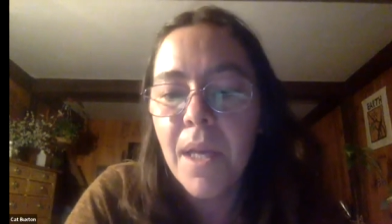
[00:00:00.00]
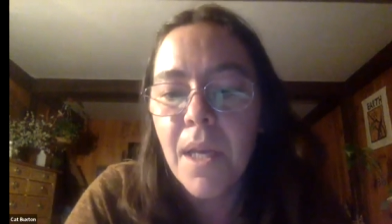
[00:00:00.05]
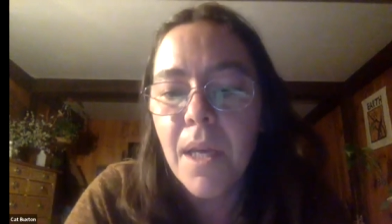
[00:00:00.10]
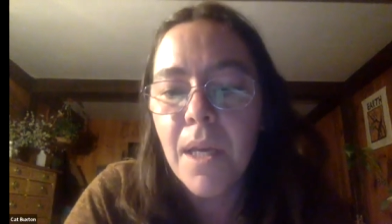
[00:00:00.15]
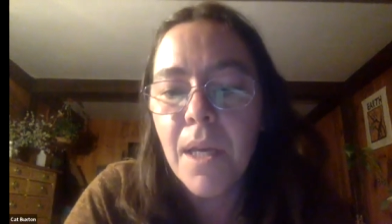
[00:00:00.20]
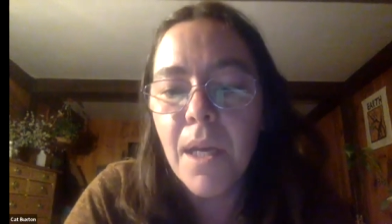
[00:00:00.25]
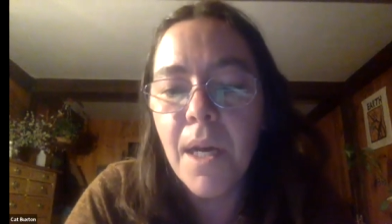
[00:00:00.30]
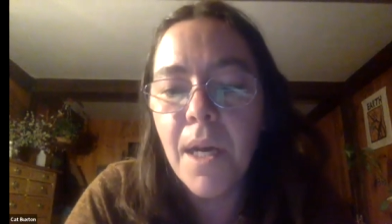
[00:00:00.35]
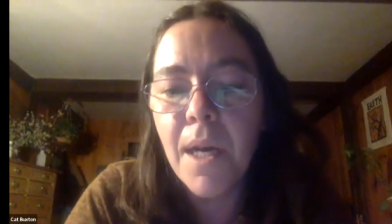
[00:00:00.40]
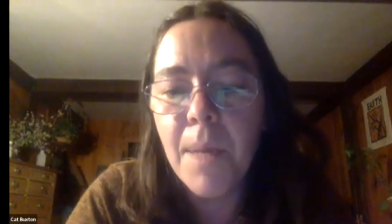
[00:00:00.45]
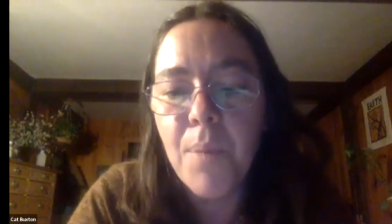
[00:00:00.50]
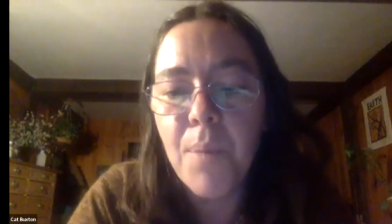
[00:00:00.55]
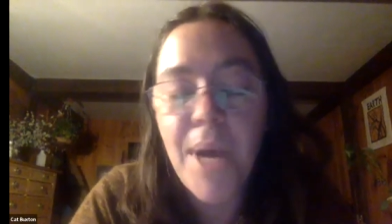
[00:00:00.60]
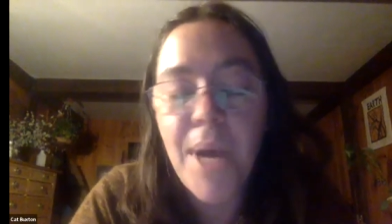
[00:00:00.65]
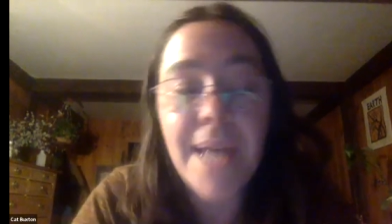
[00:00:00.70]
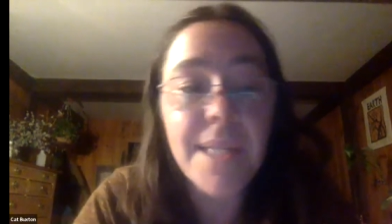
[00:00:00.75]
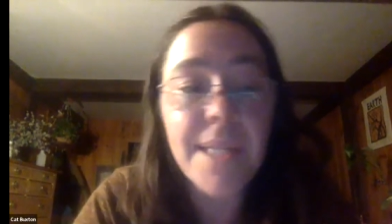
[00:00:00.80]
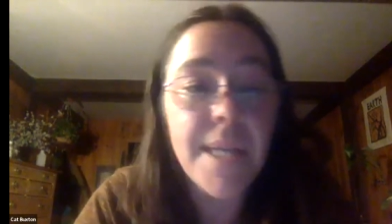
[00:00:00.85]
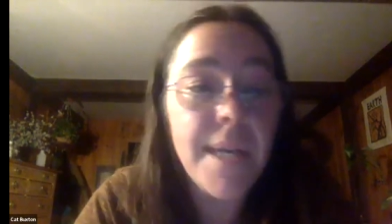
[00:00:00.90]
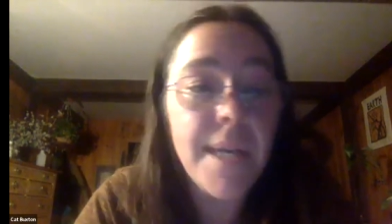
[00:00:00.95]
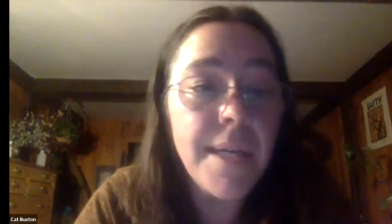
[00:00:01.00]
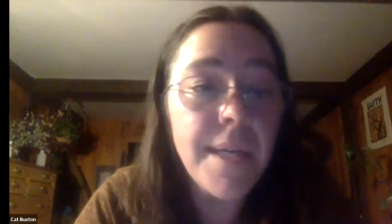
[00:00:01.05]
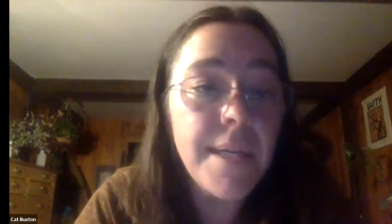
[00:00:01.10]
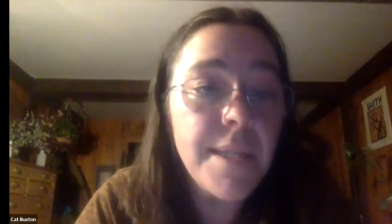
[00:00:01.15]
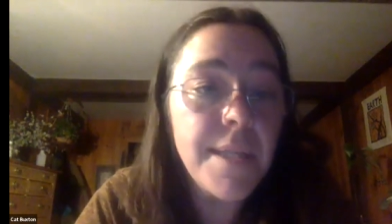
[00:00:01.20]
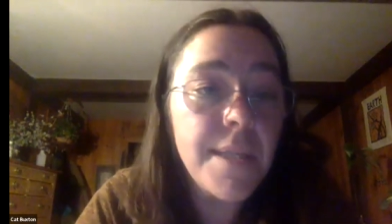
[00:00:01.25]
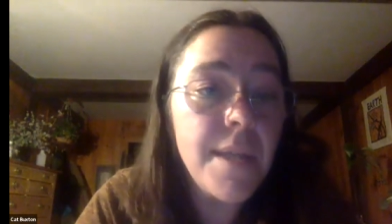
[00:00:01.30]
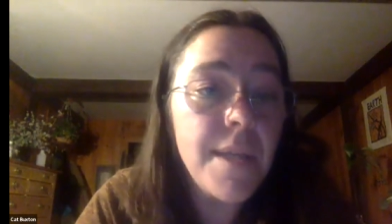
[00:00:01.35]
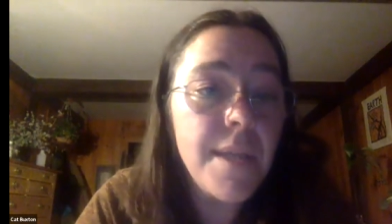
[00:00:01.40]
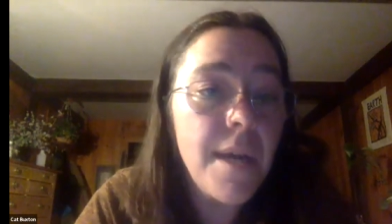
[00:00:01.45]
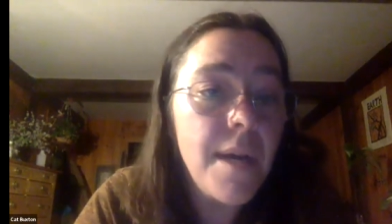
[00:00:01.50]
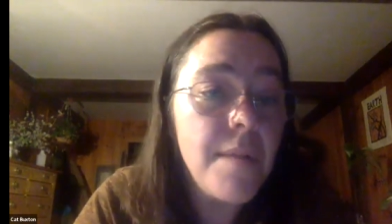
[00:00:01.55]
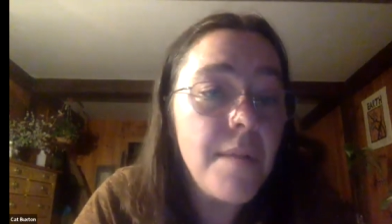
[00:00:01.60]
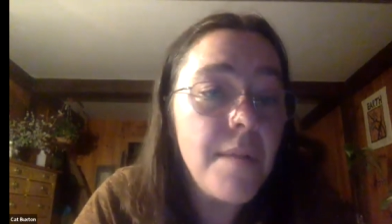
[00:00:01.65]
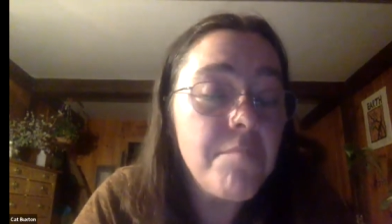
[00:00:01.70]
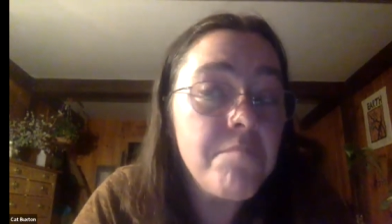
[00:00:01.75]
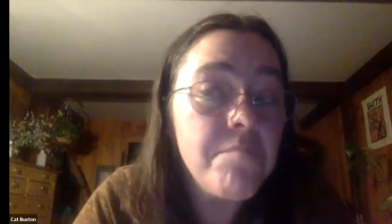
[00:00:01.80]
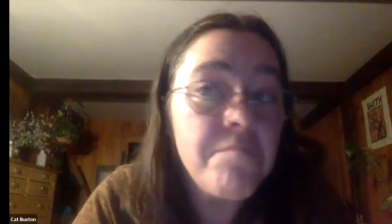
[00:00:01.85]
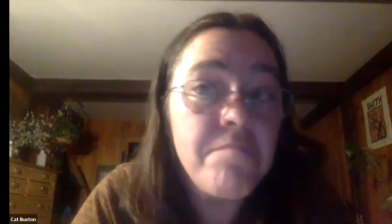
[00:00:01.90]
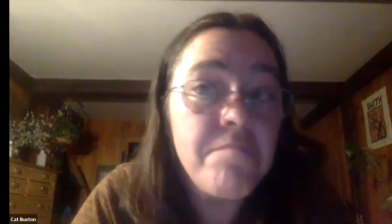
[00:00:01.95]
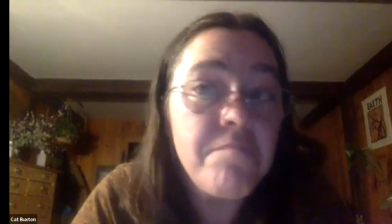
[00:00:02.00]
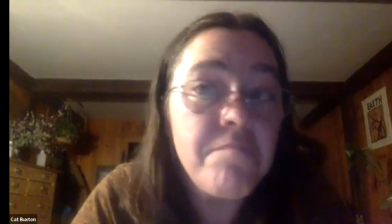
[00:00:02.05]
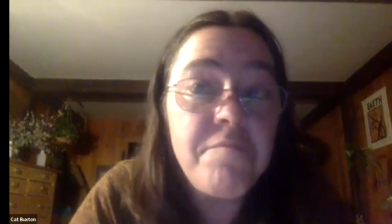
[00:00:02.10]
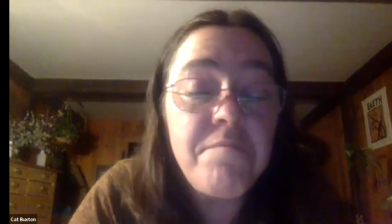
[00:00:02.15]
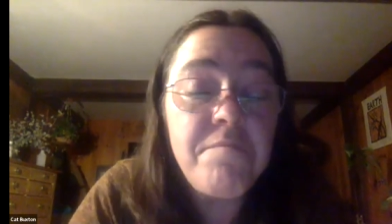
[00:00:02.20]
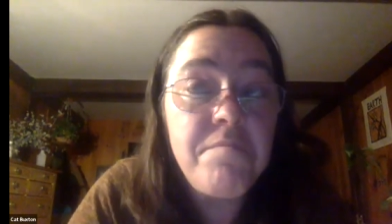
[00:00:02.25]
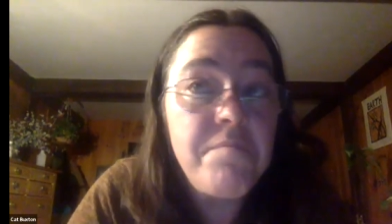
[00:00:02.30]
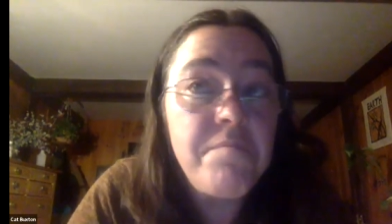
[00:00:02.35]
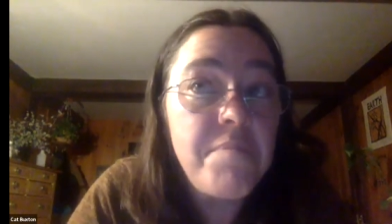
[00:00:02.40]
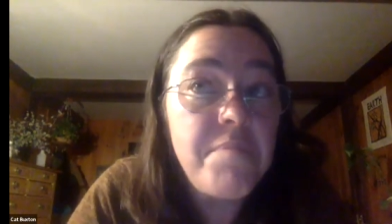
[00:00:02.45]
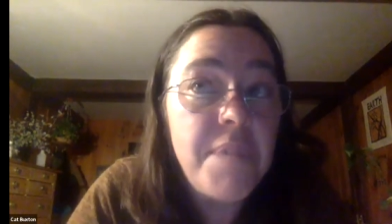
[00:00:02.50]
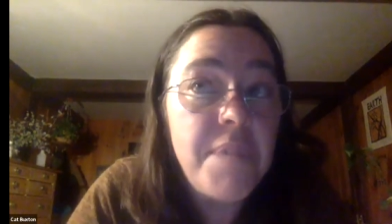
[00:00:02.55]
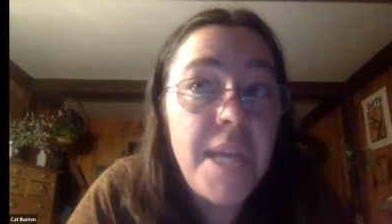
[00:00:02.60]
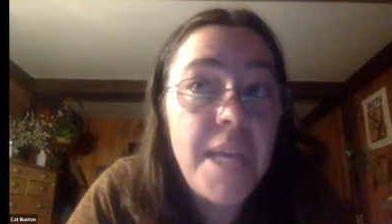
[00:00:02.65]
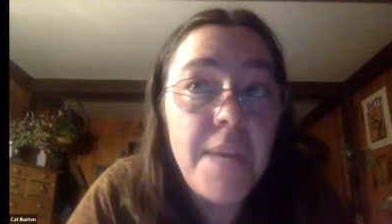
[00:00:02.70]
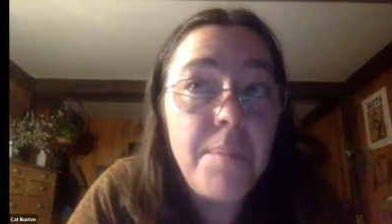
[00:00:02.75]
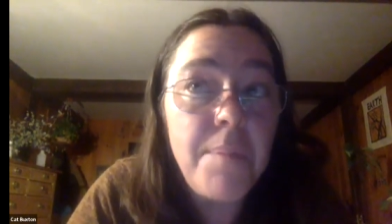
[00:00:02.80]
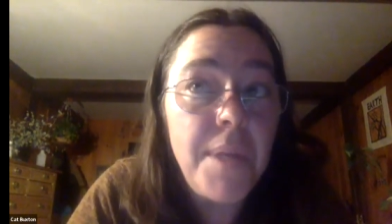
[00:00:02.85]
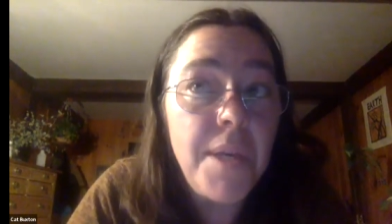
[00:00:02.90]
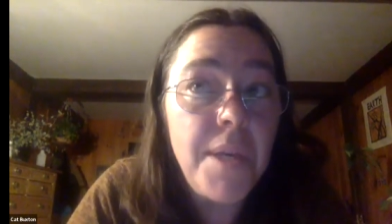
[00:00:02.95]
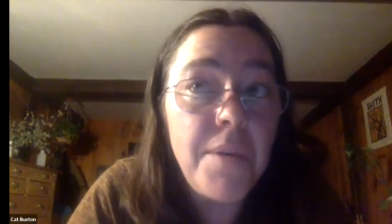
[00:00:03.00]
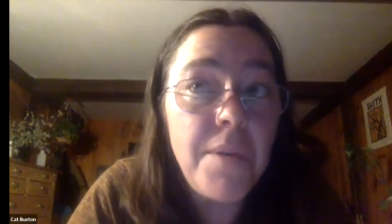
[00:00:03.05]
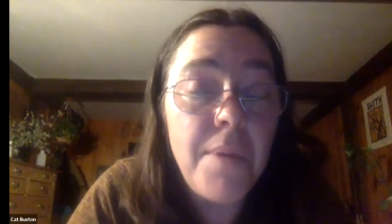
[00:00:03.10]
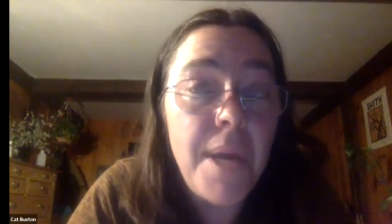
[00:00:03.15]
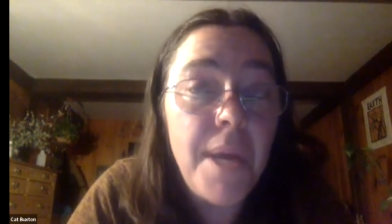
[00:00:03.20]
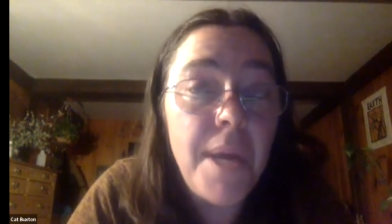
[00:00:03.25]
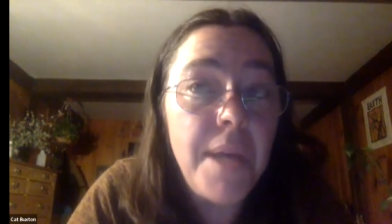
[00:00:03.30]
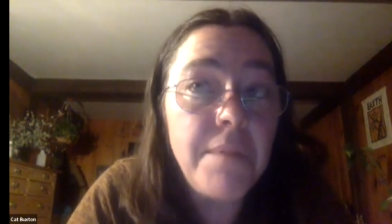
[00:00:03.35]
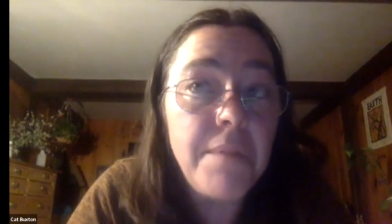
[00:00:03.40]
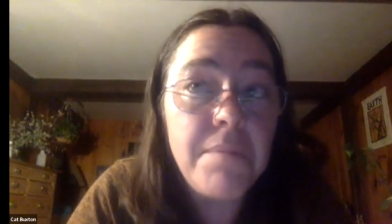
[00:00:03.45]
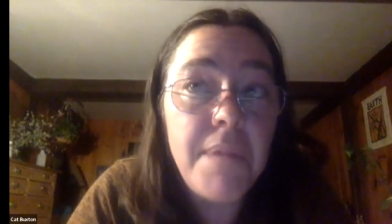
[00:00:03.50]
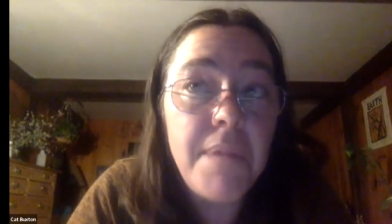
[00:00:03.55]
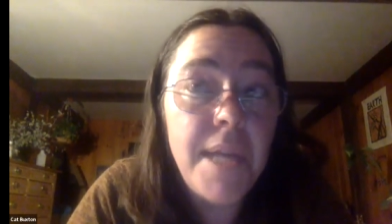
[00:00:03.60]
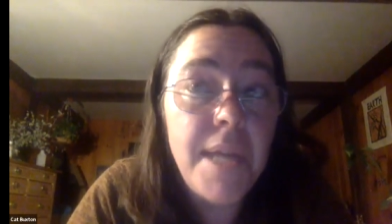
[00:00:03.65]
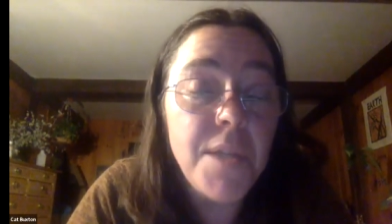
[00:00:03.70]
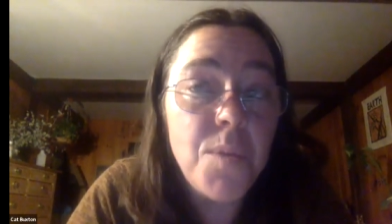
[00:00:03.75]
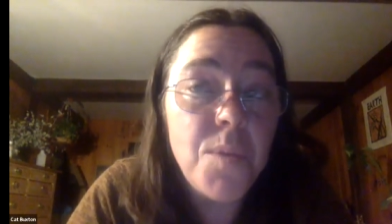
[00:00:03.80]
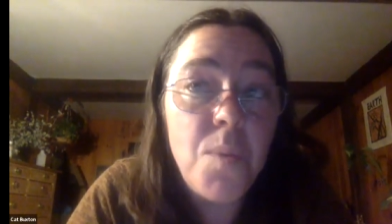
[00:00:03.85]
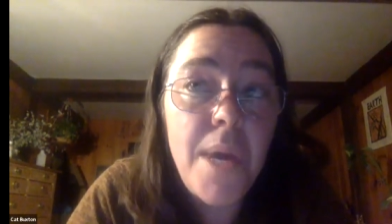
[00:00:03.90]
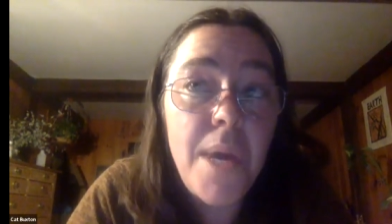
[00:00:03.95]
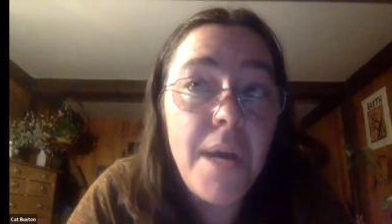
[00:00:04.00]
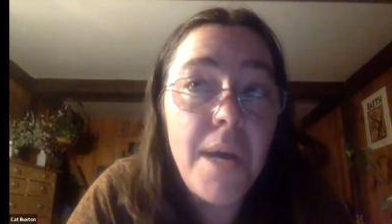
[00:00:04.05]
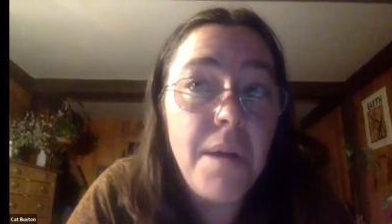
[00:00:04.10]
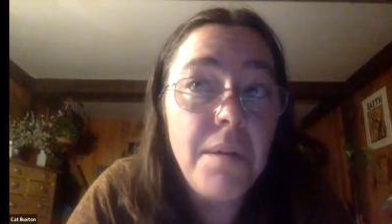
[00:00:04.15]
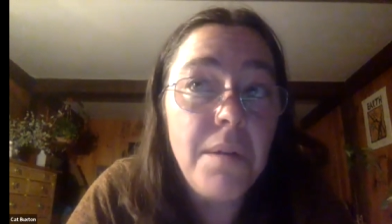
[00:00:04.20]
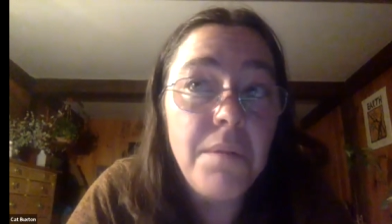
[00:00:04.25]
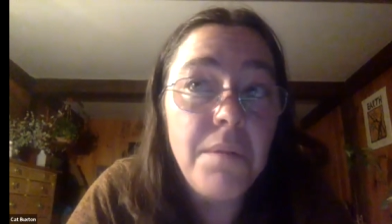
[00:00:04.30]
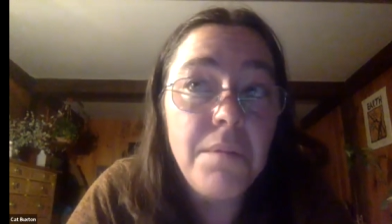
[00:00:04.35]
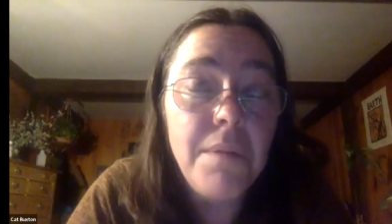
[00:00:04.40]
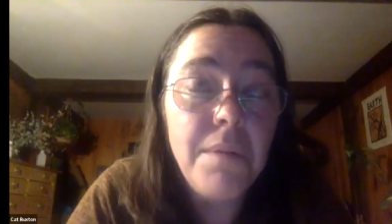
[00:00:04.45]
brassicas can be great as well.